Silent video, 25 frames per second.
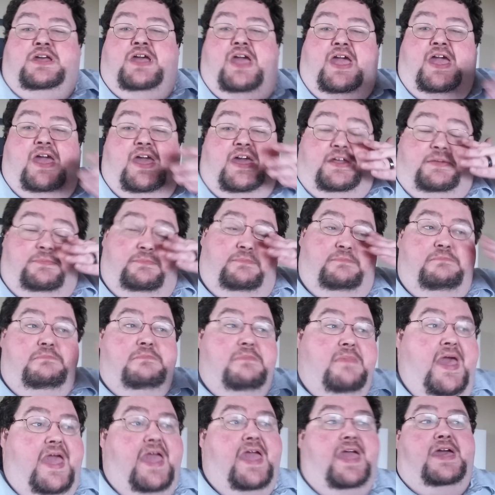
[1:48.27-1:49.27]

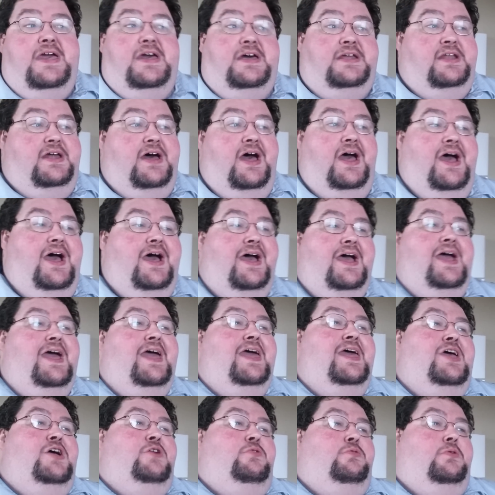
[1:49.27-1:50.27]
And man,
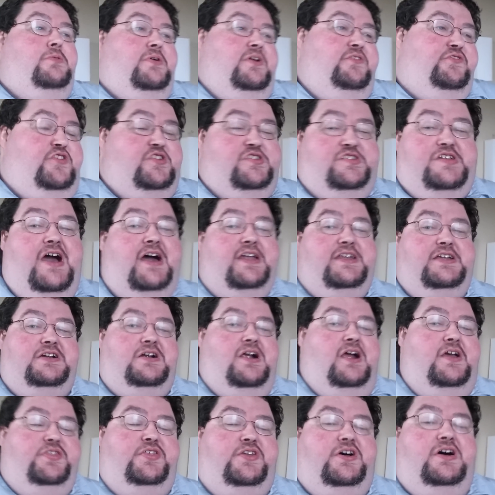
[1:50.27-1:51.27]
when we first got
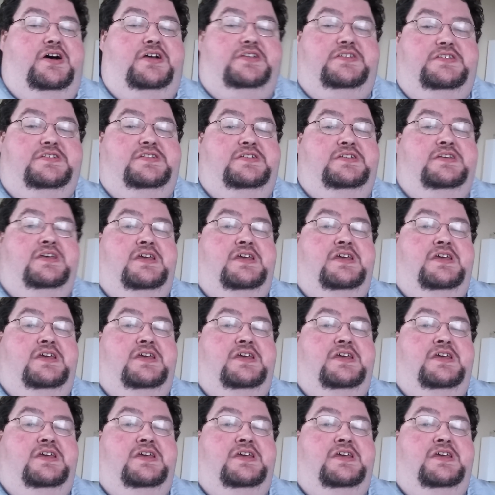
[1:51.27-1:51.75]
here, I thought